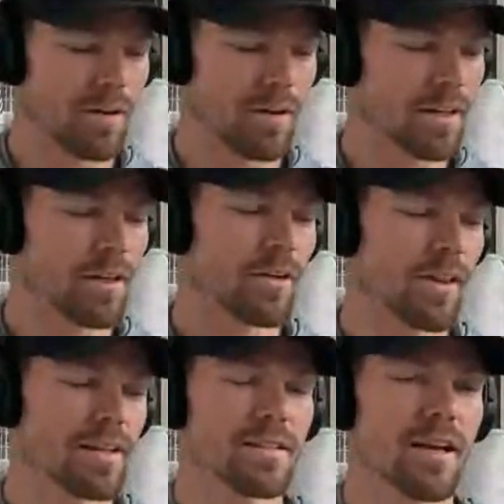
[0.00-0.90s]
and
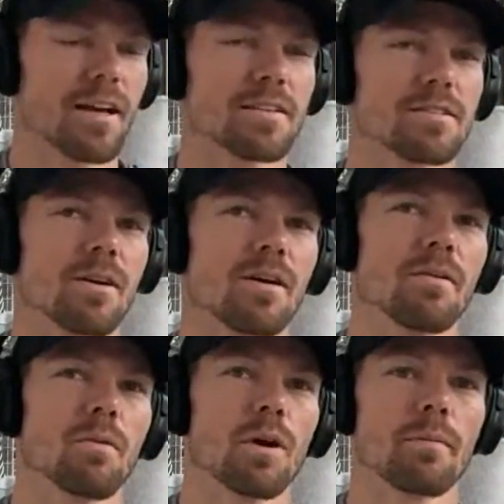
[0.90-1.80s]
that's so
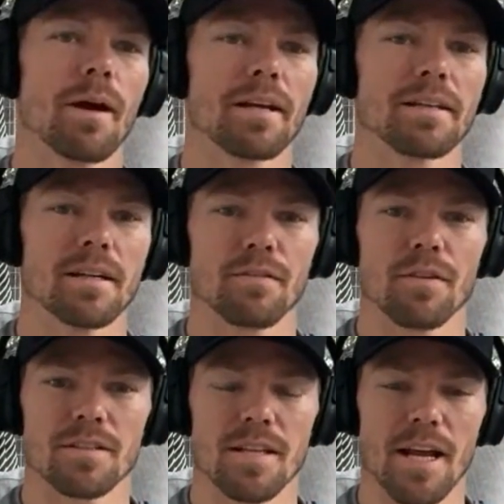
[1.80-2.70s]
one of my dear
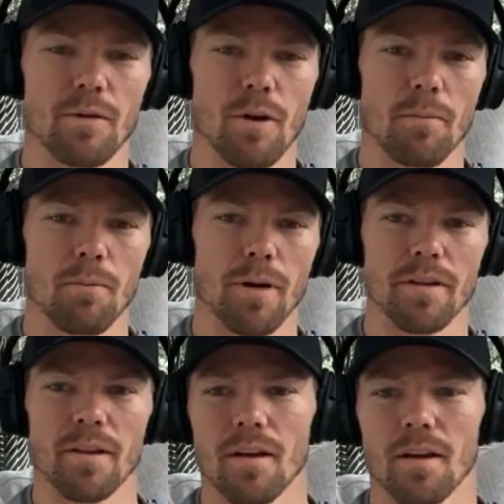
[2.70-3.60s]
friends that I grew up with,